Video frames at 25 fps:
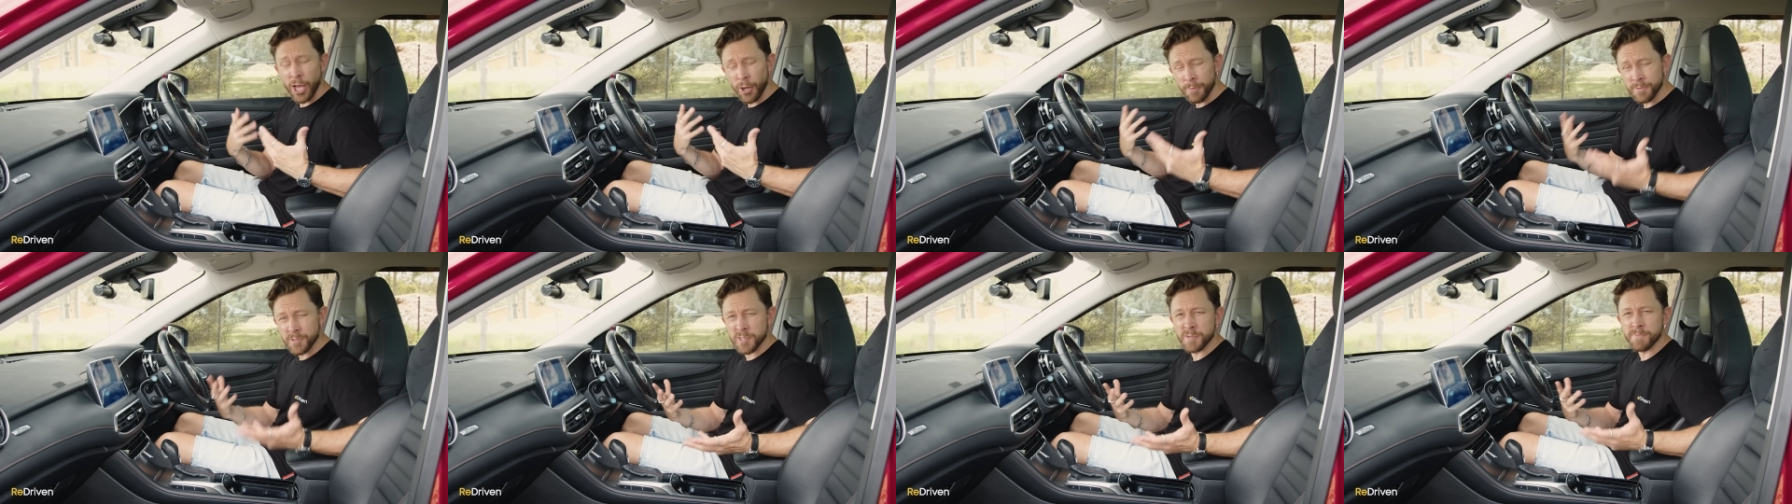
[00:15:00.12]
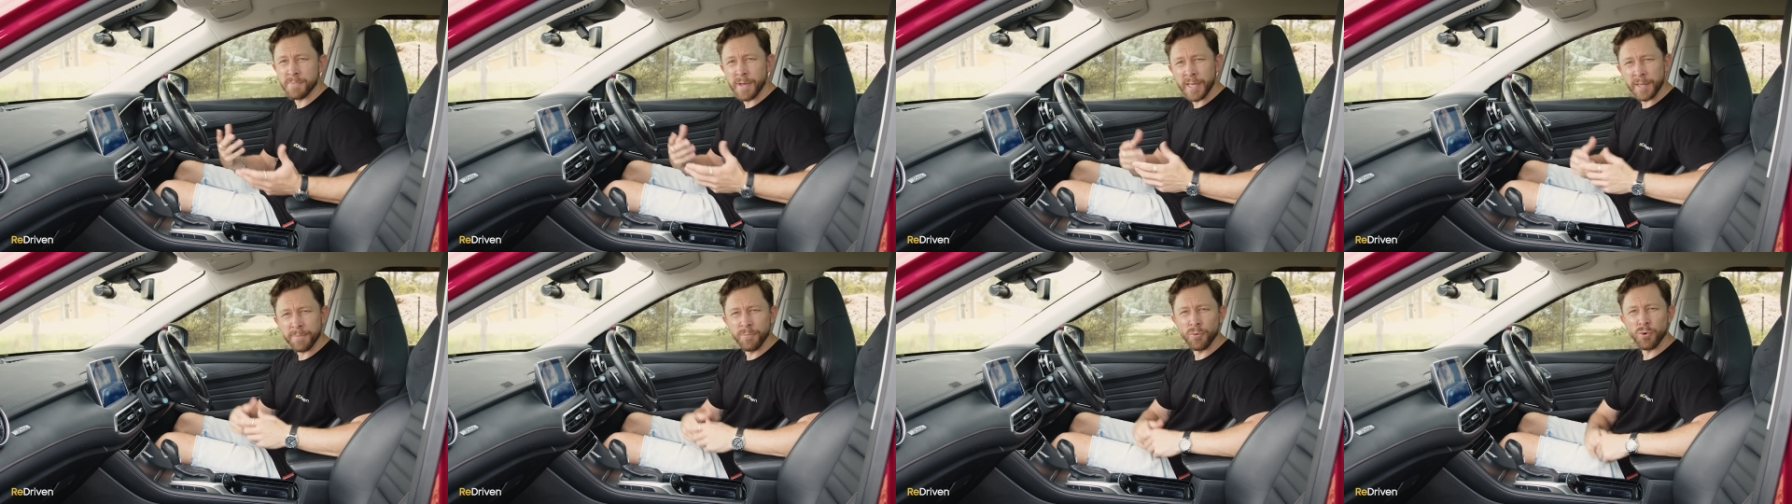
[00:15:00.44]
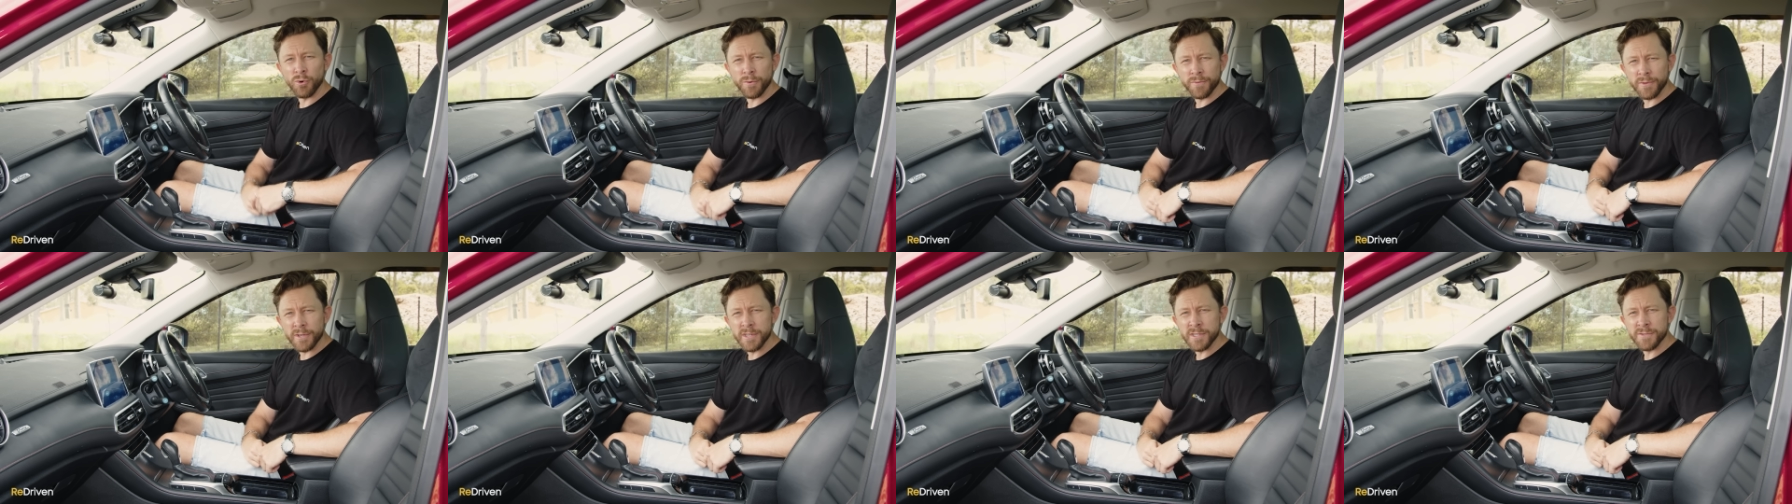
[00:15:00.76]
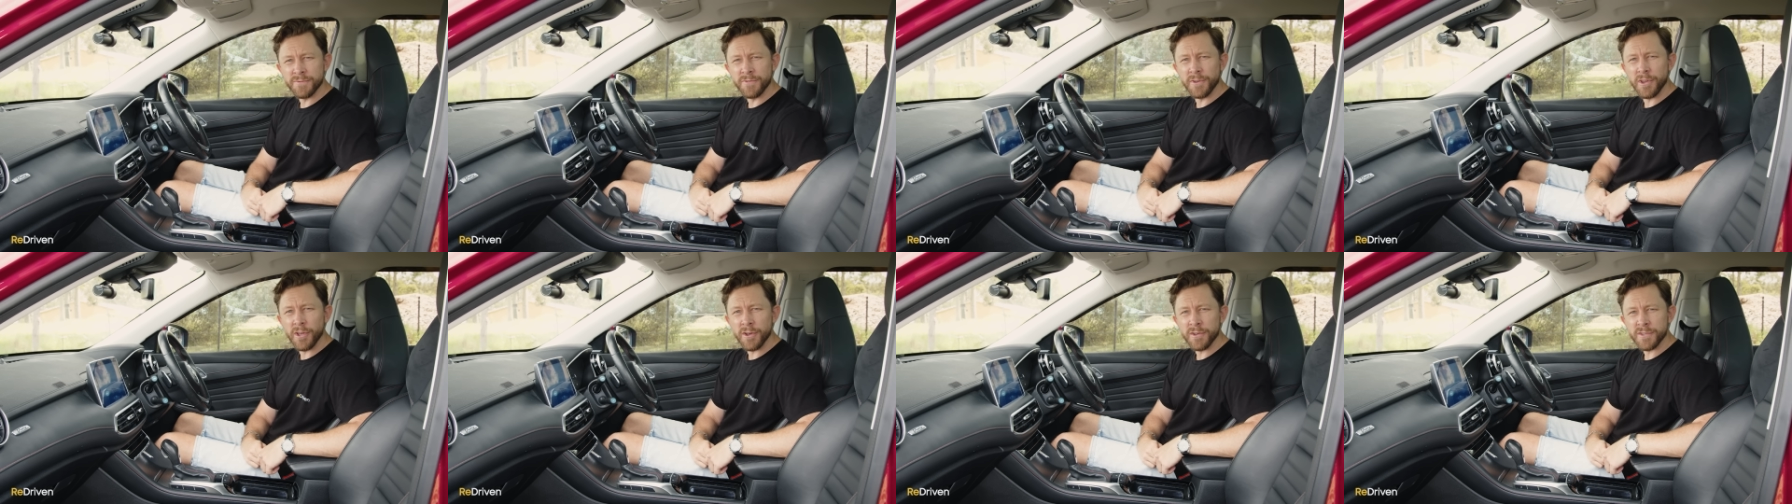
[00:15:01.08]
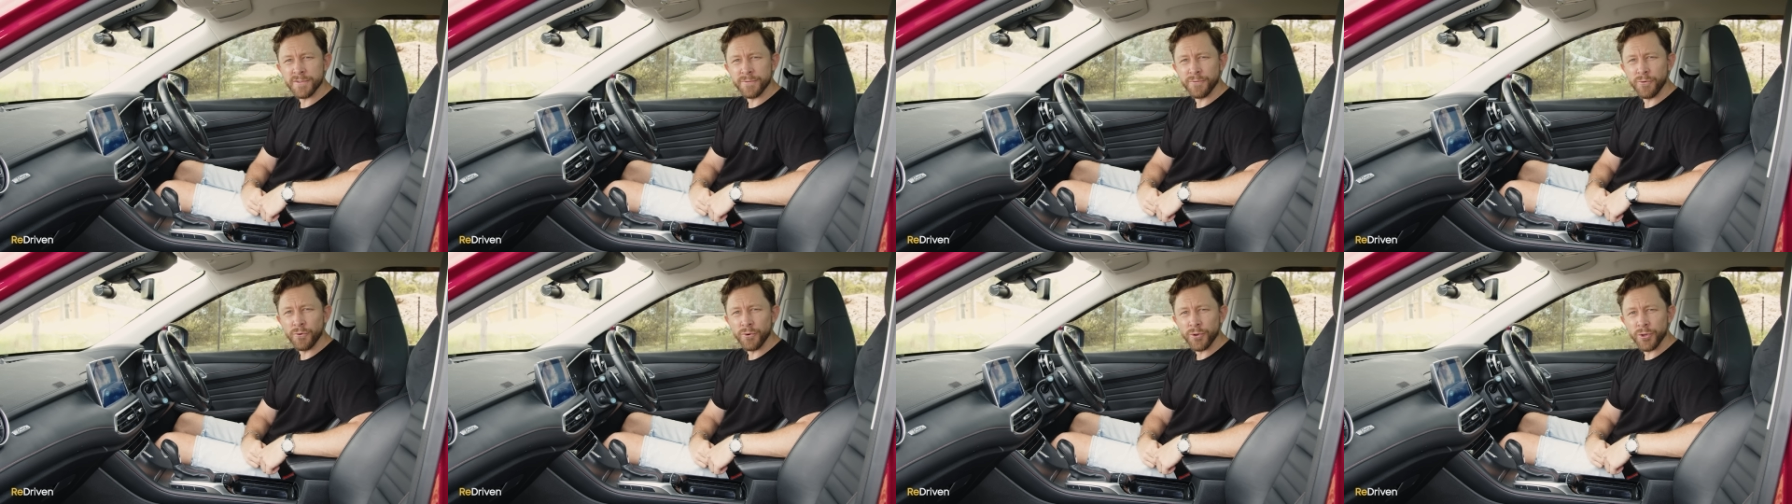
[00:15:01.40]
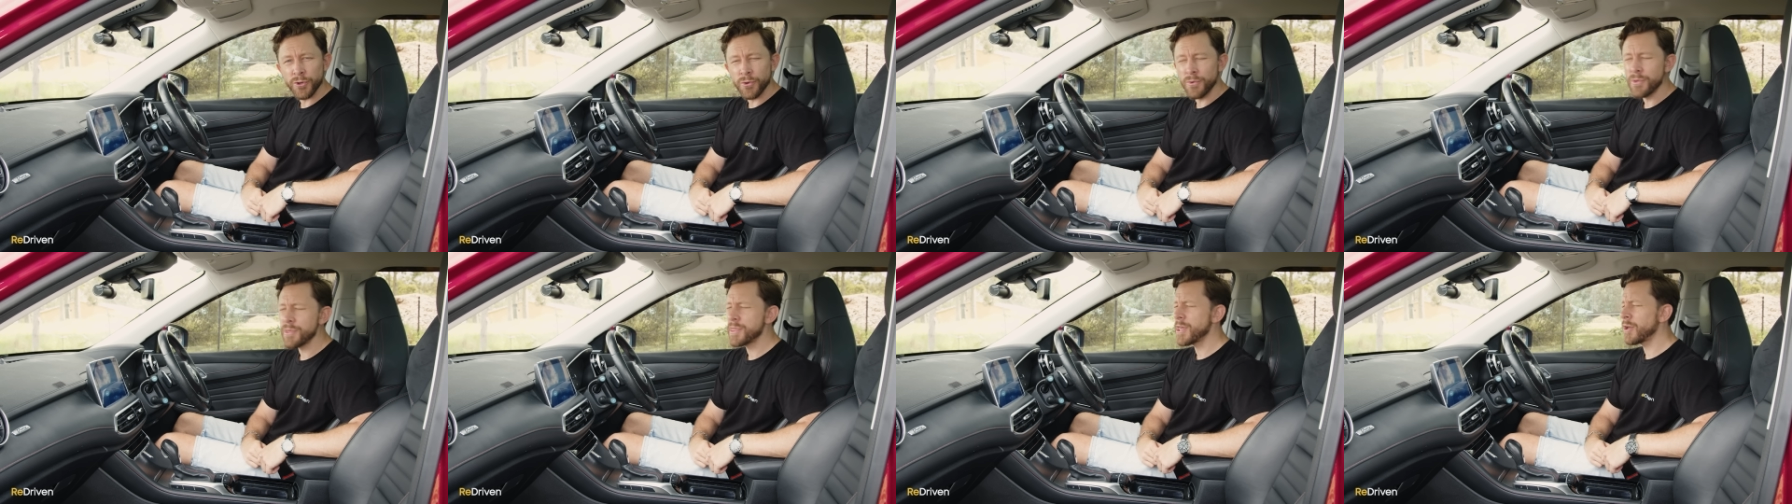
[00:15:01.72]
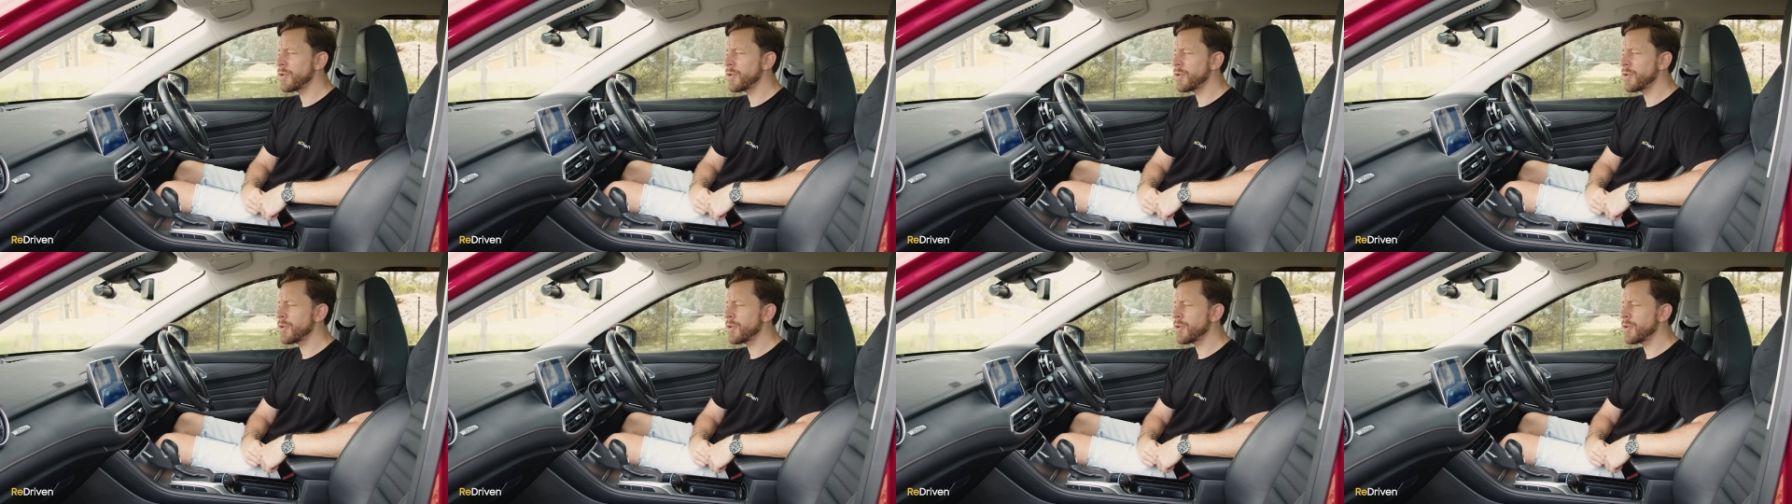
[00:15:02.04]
helps us make more of these videos for you.